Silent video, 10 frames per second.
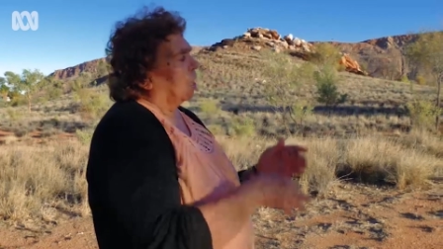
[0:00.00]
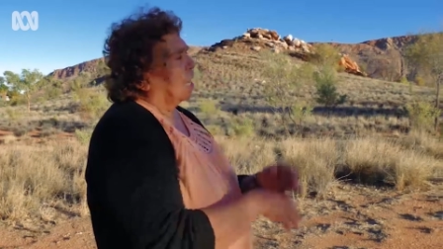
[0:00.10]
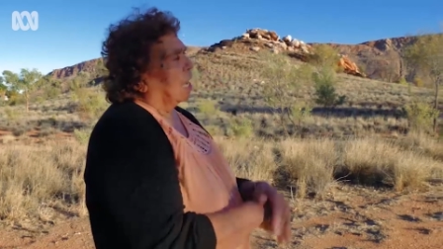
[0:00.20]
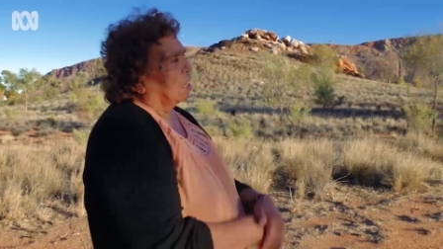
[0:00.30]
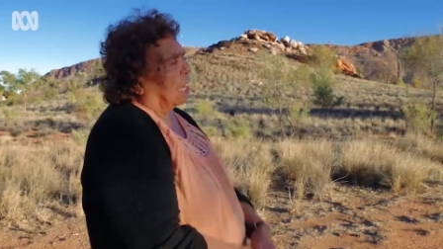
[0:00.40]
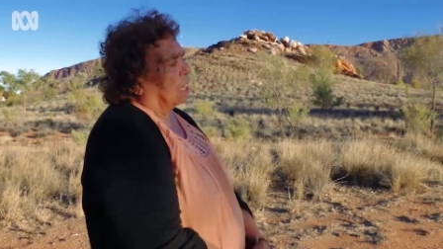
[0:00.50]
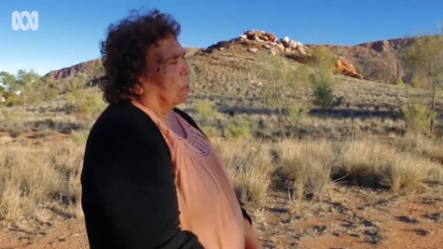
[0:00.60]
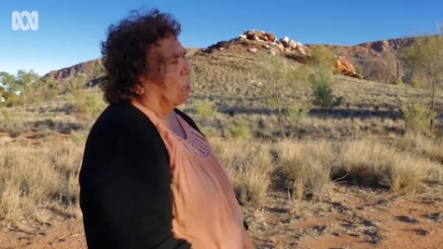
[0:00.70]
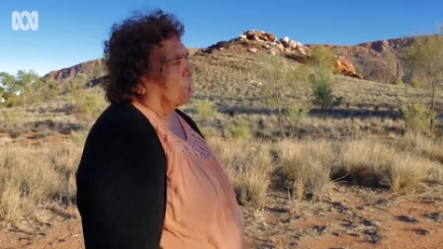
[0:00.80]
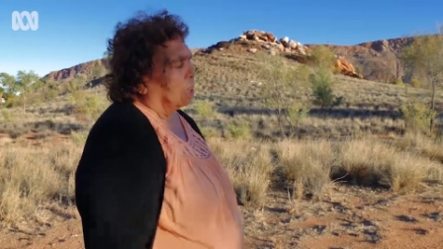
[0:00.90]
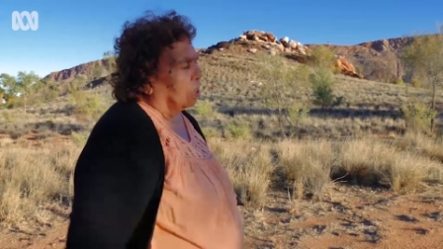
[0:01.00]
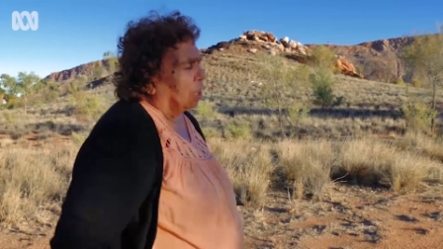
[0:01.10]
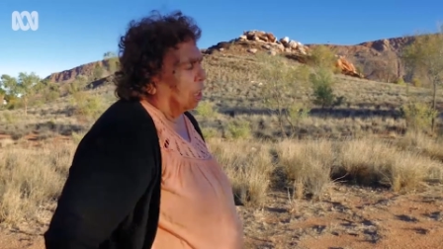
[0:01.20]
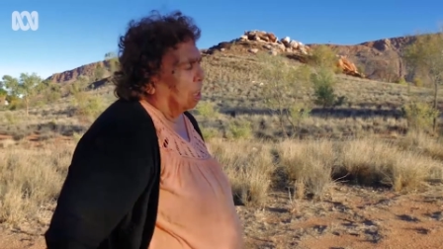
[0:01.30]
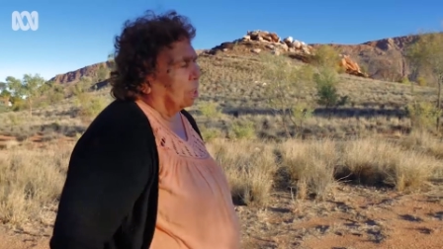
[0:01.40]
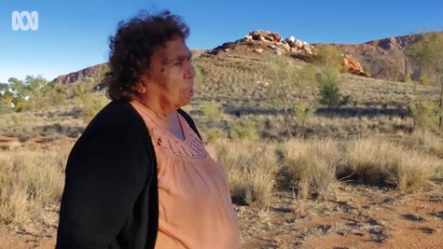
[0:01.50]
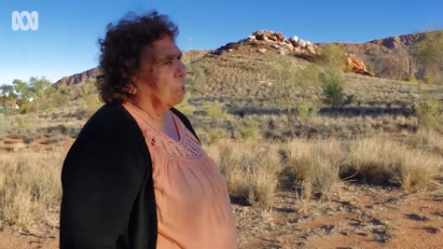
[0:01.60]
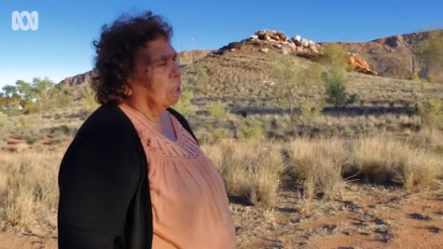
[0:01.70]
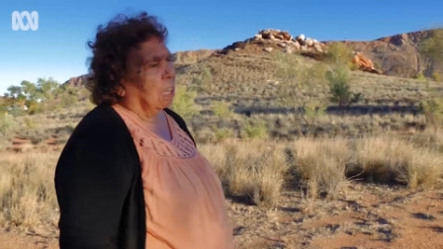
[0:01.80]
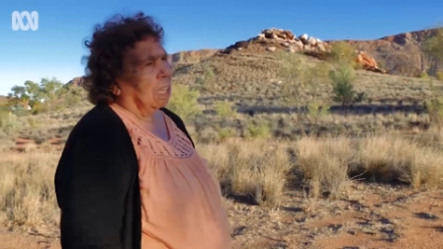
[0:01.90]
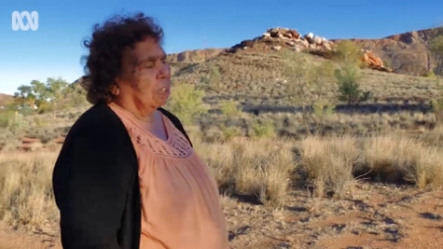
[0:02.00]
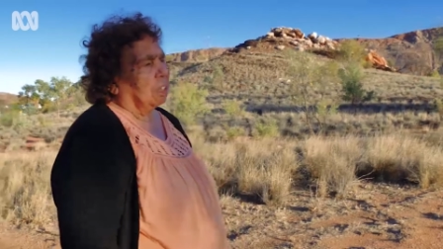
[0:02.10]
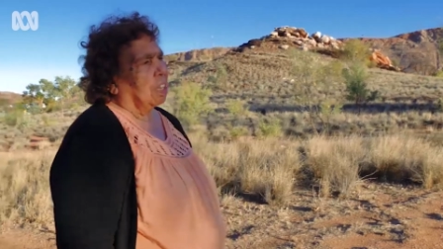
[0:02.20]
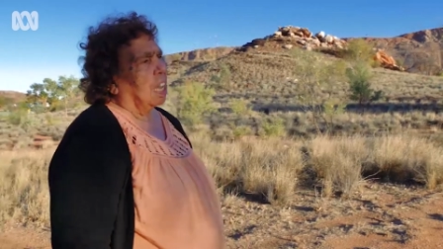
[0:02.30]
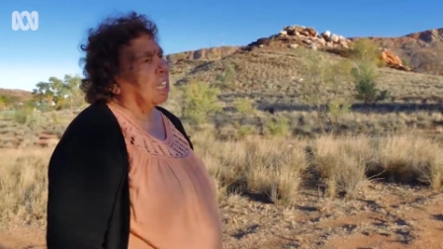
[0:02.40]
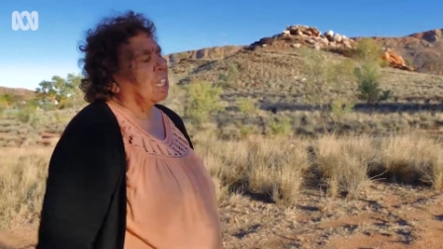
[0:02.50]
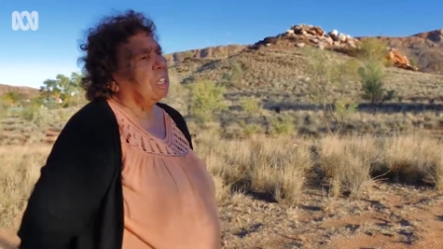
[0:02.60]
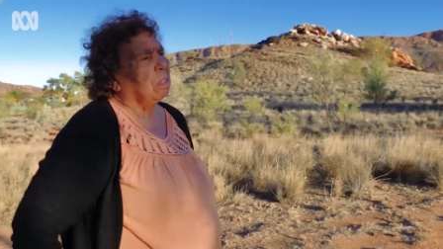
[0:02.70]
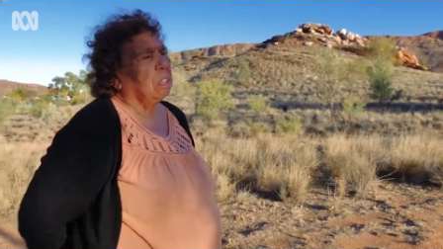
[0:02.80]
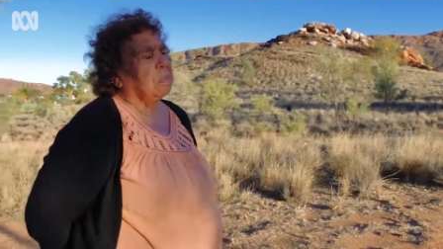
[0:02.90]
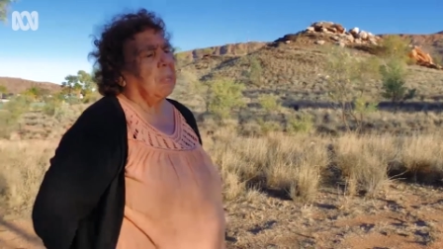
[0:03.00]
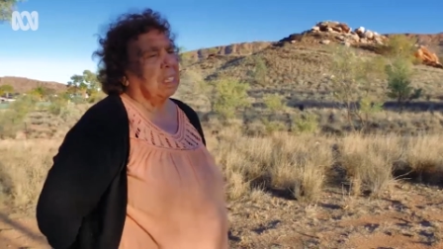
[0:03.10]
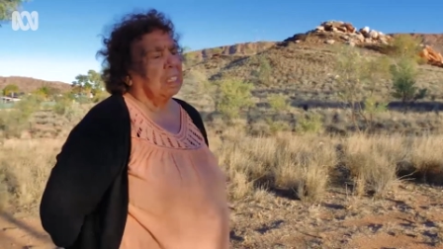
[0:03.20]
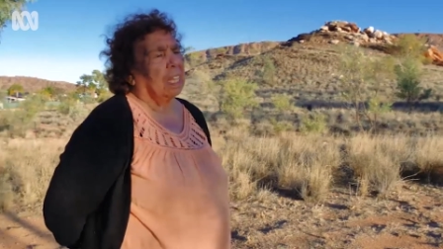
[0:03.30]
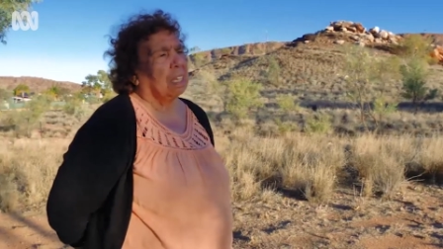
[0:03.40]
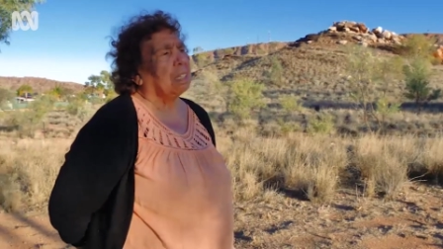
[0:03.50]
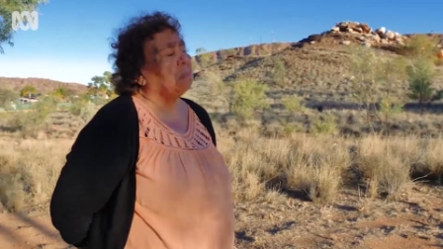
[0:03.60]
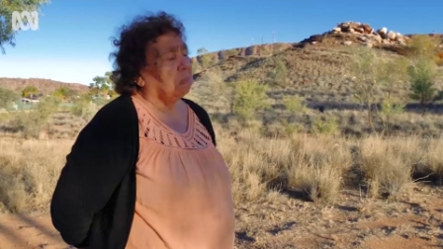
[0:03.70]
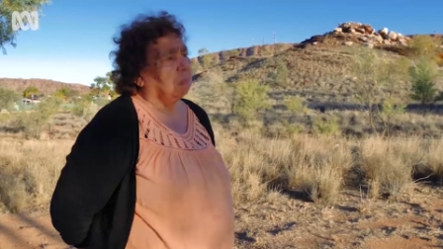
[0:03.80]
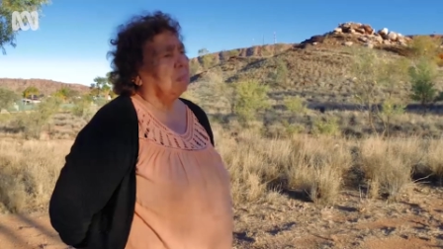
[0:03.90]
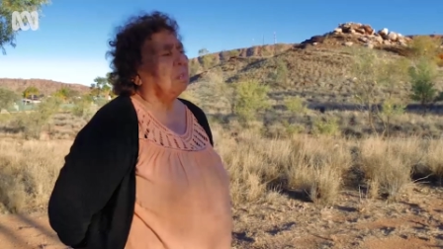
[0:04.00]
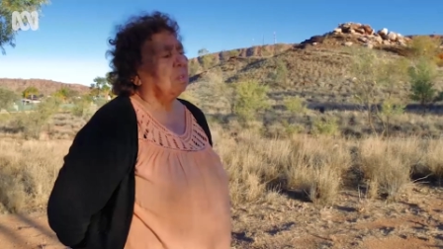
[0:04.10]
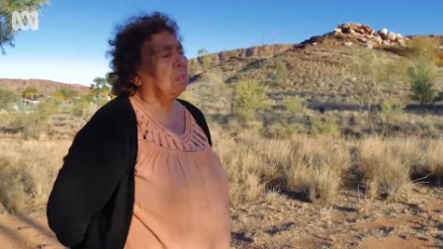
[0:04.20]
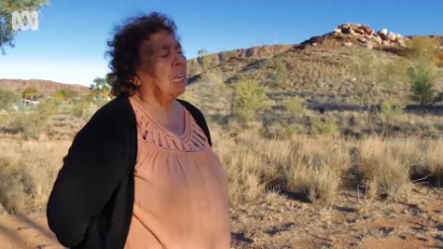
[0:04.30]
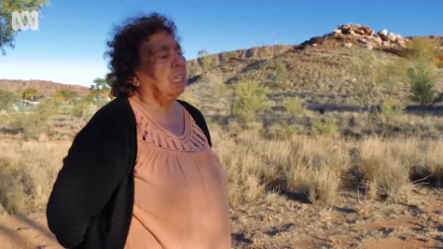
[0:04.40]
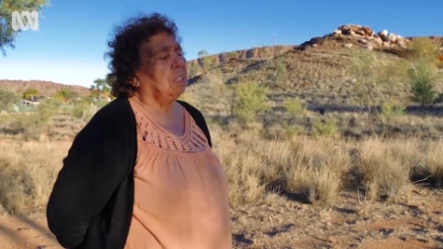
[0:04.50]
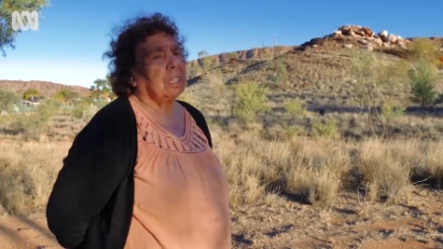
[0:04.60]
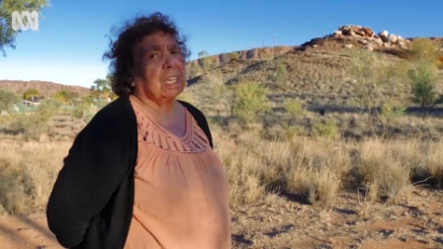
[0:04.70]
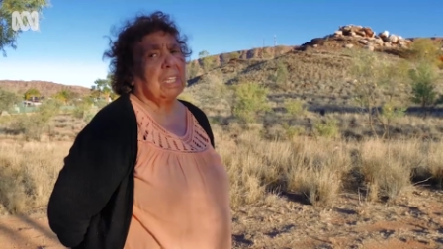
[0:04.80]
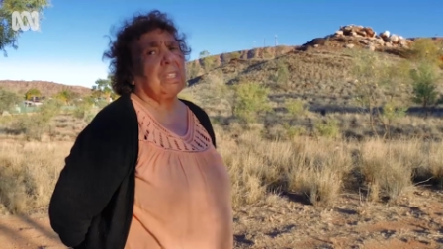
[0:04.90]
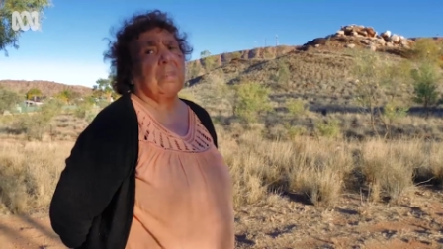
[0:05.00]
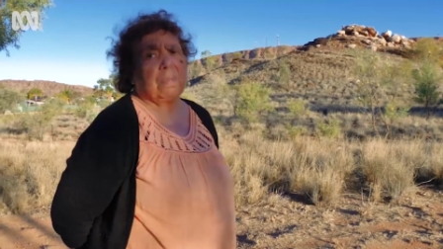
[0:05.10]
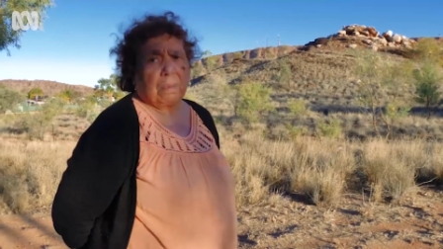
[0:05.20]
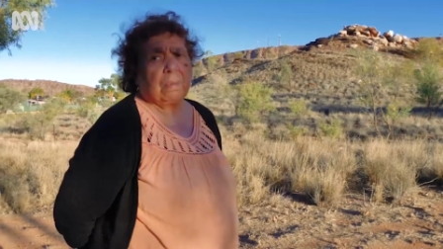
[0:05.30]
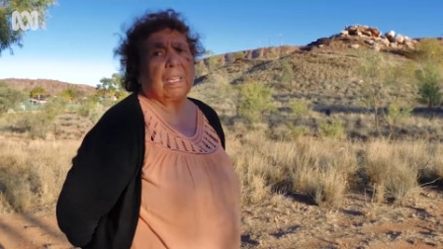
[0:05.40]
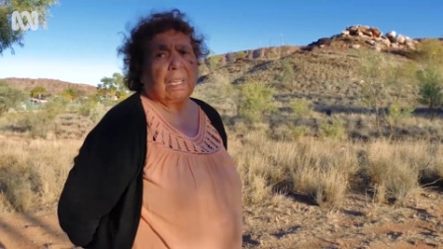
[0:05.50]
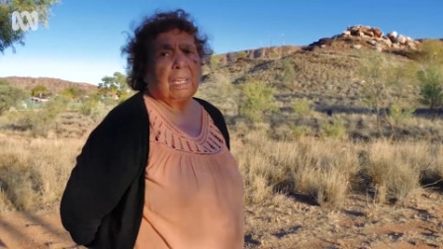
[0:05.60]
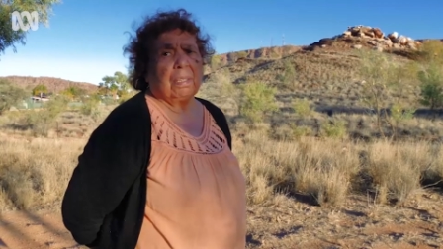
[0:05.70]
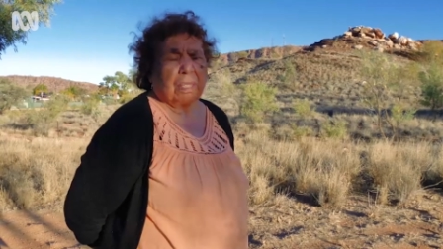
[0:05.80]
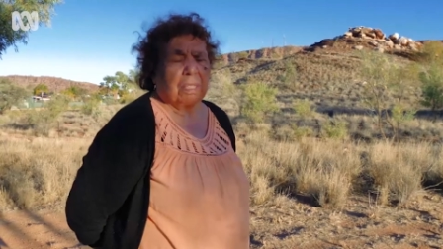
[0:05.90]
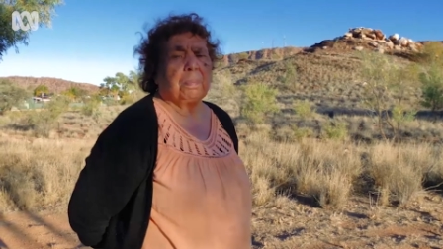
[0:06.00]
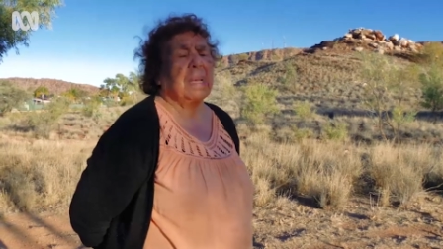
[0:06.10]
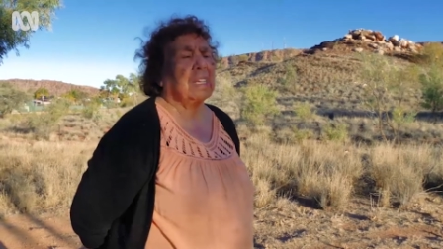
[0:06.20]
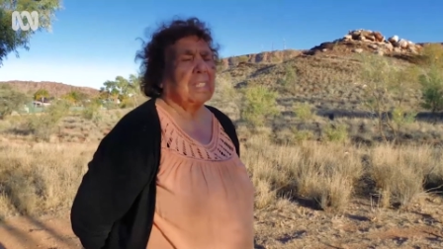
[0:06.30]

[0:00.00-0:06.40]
without that knowledge to try and say, can you respect that range? Can you respect